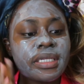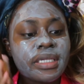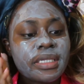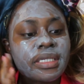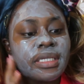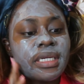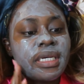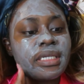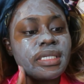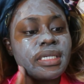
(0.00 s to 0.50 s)
It
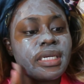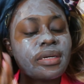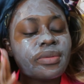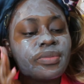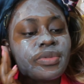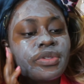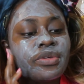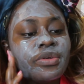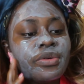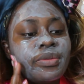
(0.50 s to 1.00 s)
says it
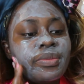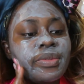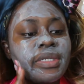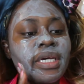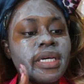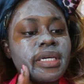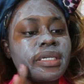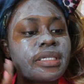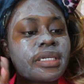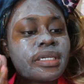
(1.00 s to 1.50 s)
absorbs
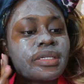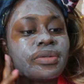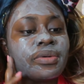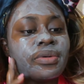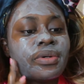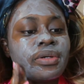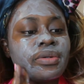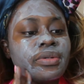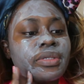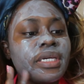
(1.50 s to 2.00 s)
excess
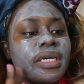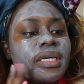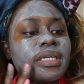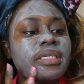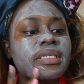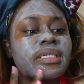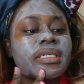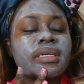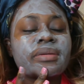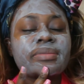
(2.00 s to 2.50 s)
oils
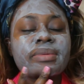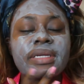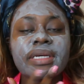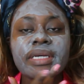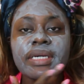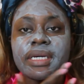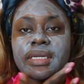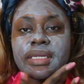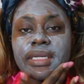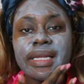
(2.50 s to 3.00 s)
and deeply
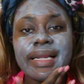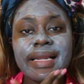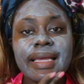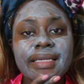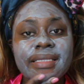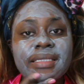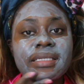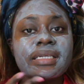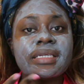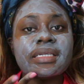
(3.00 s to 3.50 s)

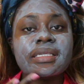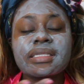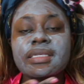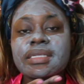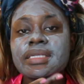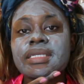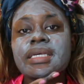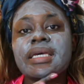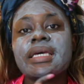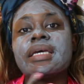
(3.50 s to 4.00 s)
cleanses the
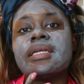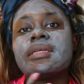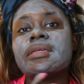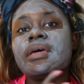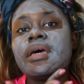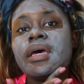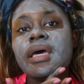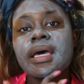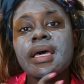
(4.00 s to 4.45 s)
skin.